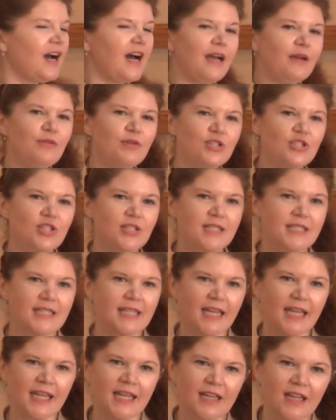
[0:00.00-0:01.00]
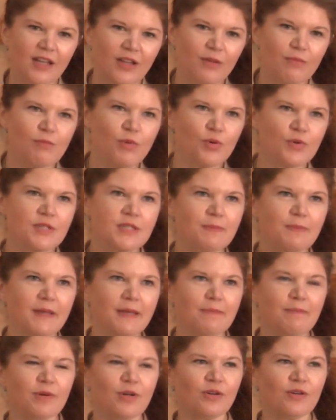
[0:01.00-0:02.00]
I would just say most
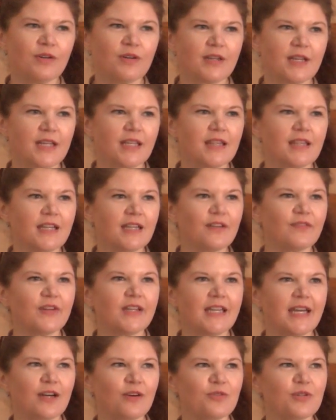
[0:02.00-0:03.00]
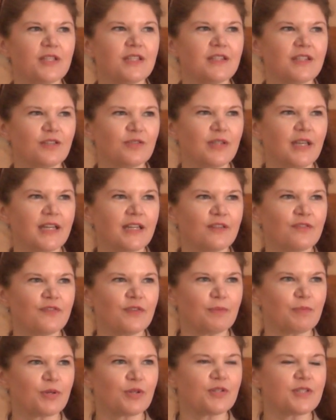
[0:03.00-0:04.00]
people can think of a noun in their life,
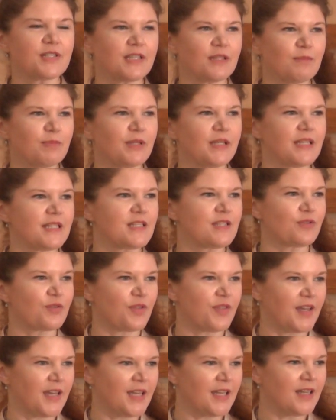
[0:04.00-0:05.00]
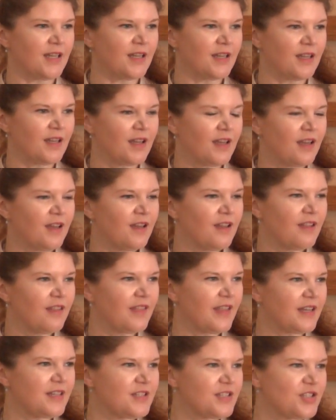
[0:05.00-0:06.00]
a person, place, or thing,
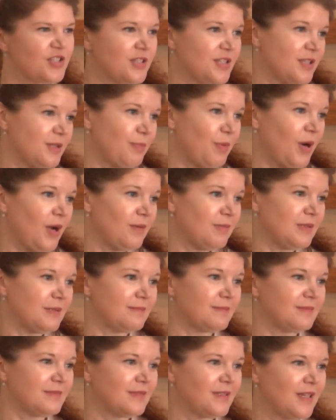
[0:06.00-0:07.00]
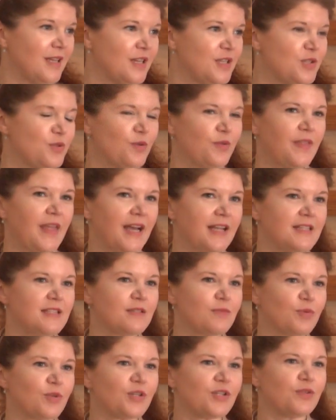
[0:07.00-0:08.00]
that is just a problem. So that's
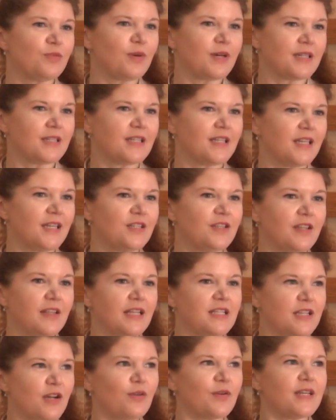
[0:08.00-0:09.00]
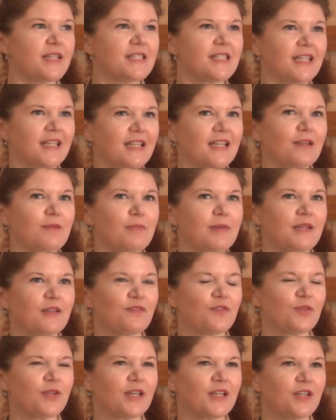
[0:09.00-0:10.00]
where you want to, that's how easy it can be
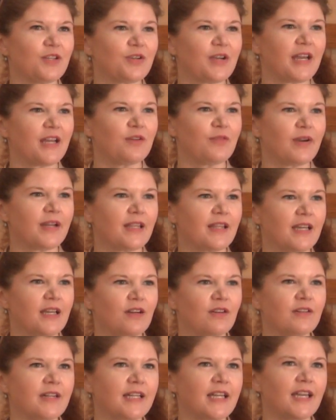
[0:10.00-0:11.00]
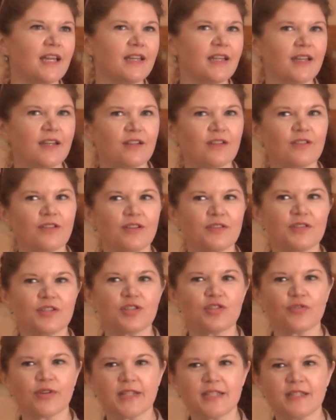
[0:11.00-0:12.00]
if you get your head right. Like, oh, I can't handle all the
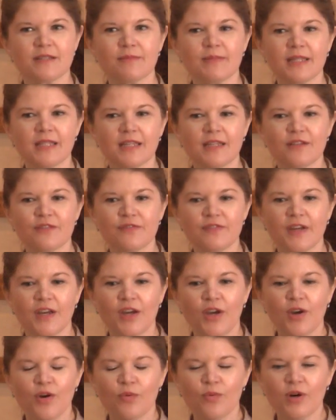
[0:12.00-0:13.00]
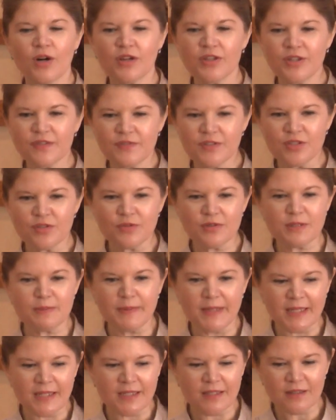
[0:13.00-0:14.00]
stress in my life. Well, all you have to do is
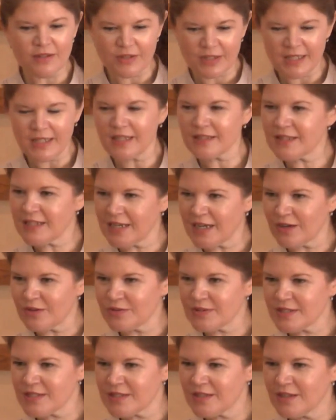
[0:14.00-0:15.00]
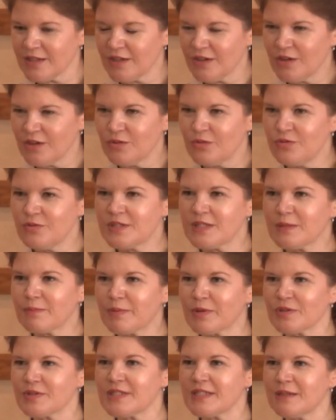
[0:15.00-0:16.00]
be looking at the nouns. Who's the
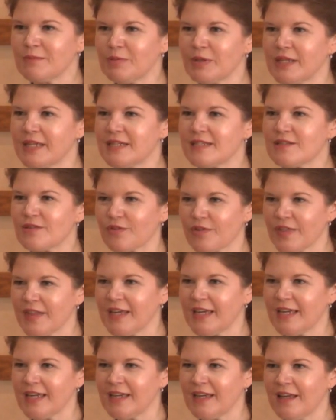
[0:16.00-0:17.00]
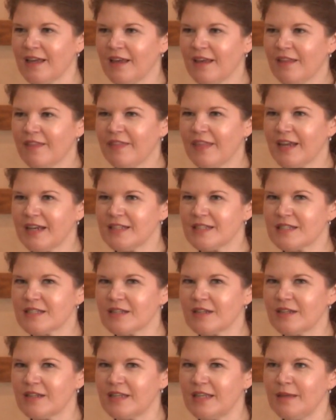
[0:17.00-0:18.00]
person, place, or thing that
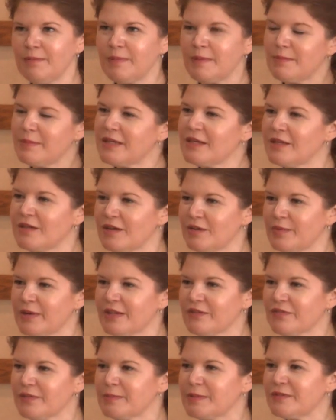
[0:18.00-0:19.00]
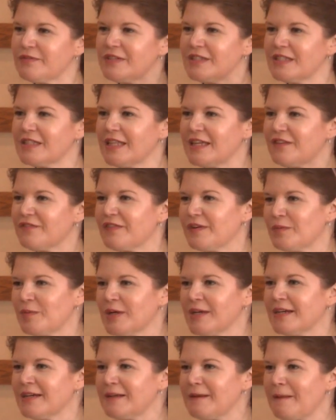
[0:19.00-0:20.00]
is keeping me away from living the life I
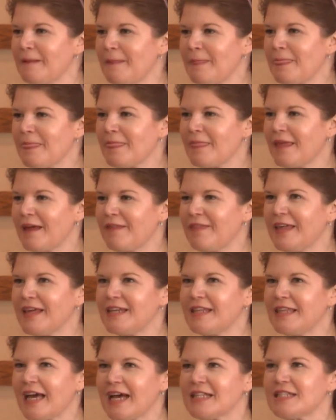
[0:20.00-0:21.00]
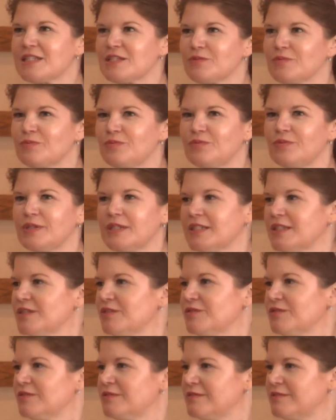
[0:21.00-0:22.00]
want? And then that's what
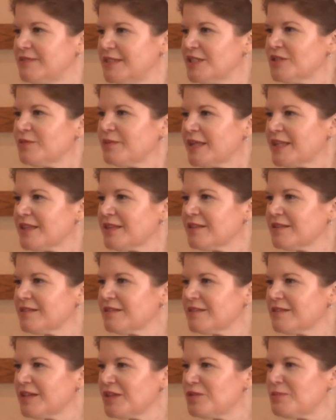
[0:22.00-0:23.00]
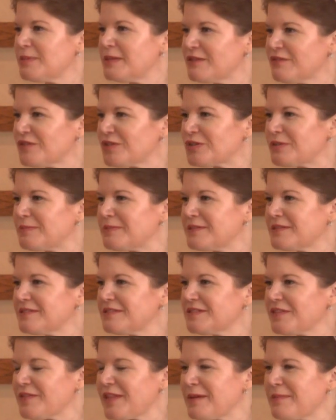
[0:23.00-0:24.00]
you deal with be a verb.
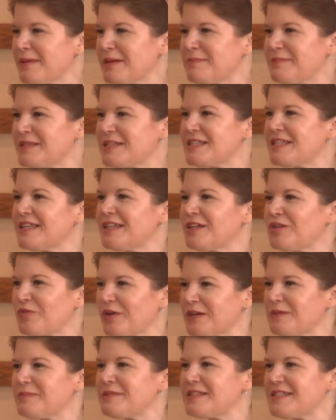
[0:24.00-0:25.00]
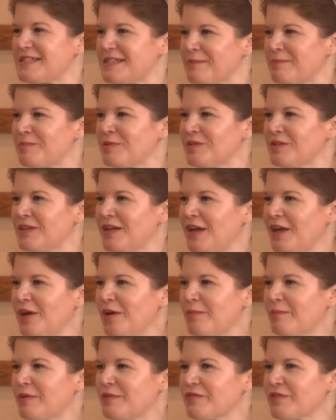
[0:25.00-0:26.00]
Now that might be incredibly simple,
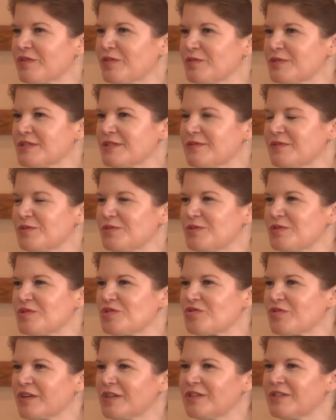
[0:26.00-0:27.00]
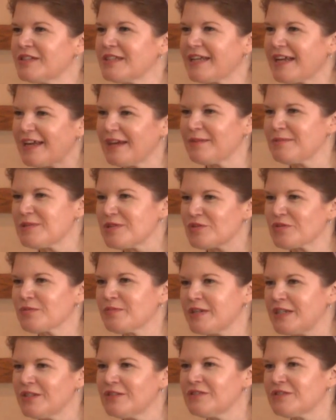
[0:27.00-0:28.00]
but for those of you who struggle in a hamster
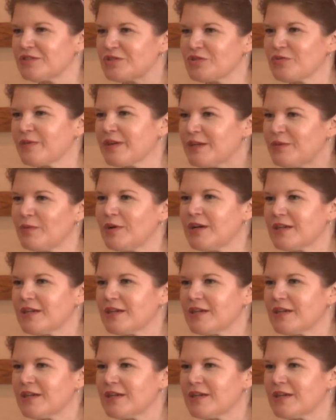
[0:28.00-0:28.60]
wheel or tread